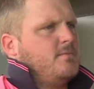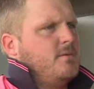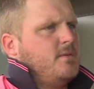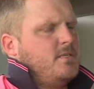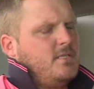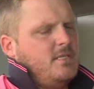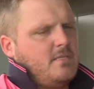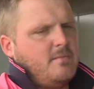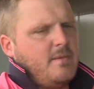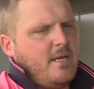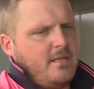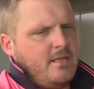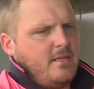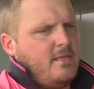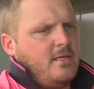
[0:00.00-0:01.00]
But she's a mare
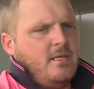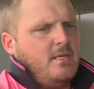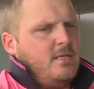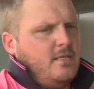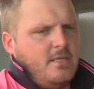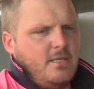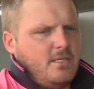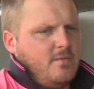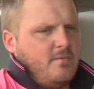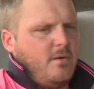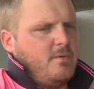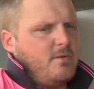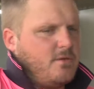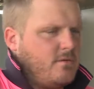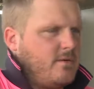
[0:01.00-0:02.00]
that she
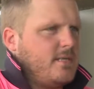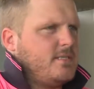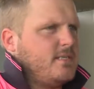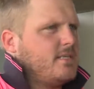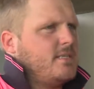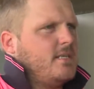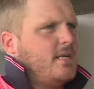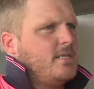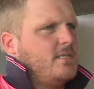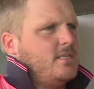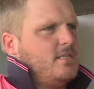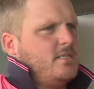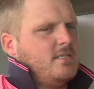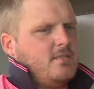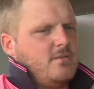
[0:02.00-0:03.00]
probably could have raced yesterday. She
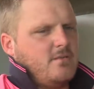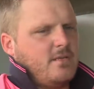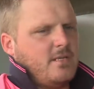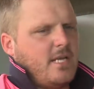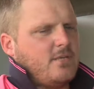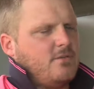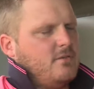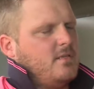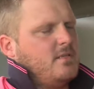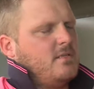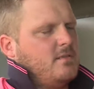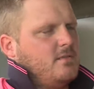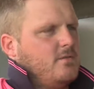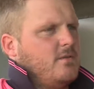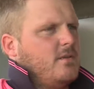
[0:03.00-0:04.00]
just sort of naturally
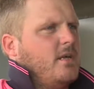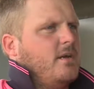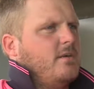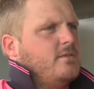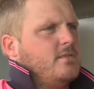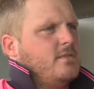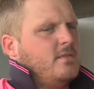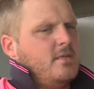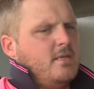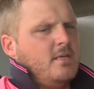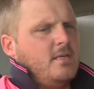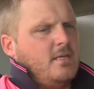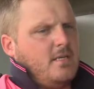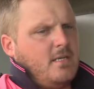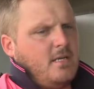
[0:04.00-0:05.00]
goes, and
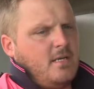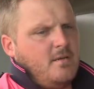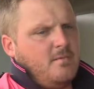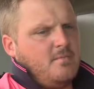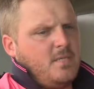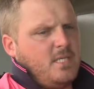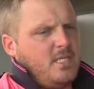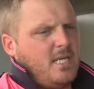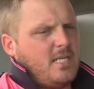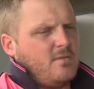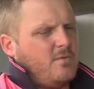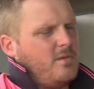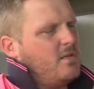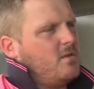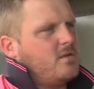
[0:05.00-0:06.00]
she hasn't
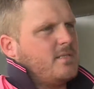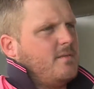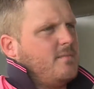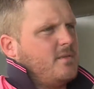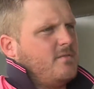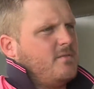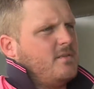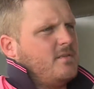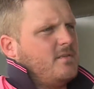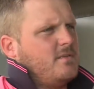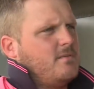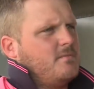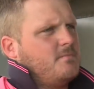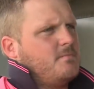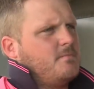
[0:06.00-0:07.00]
really lost that much fitness.